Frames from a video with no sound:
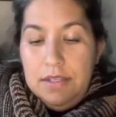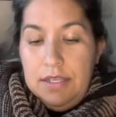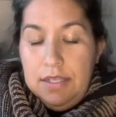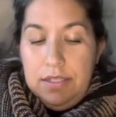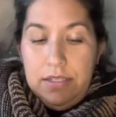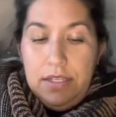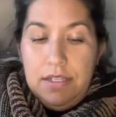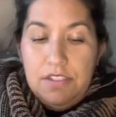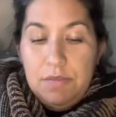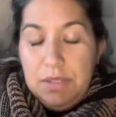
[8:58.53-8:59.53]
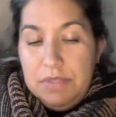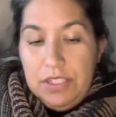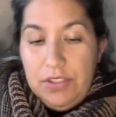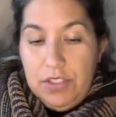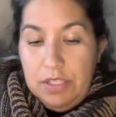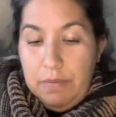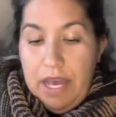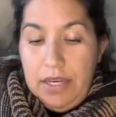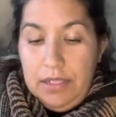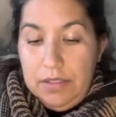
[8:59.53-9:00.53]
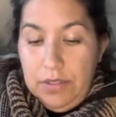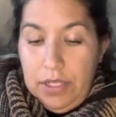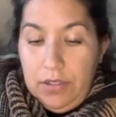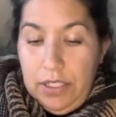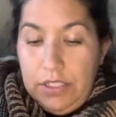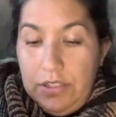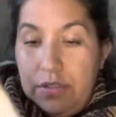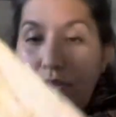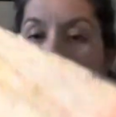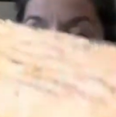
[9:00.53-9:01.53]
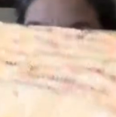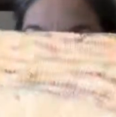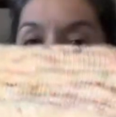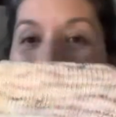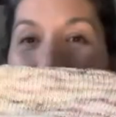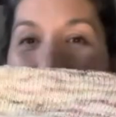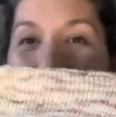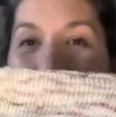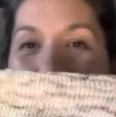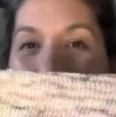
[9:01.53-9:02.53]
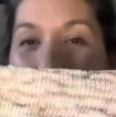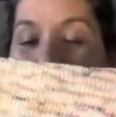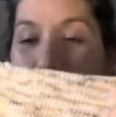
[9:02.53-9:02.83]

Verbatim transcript: and then sometimes i just keep adding to the collection so yeah so this is amelia